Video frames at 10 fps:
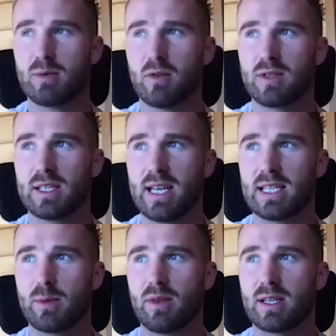of obviously
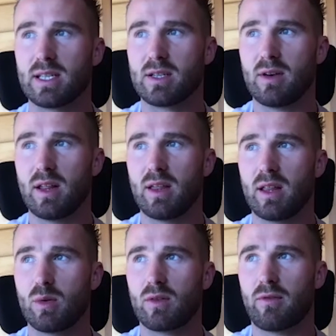testing with this, is there anything
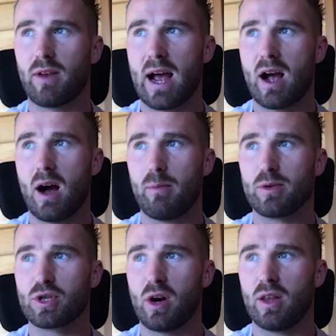that would flag up
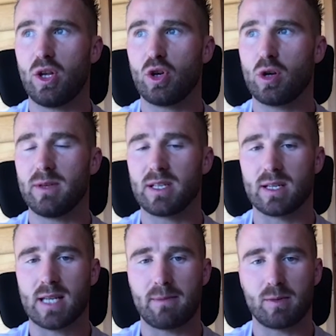showing that you could be
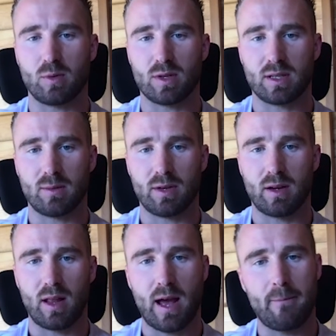susceptible to something
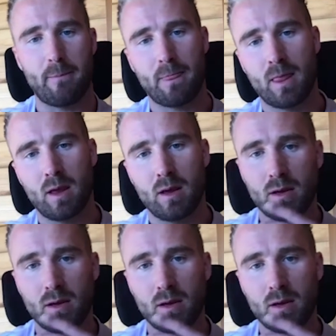like that?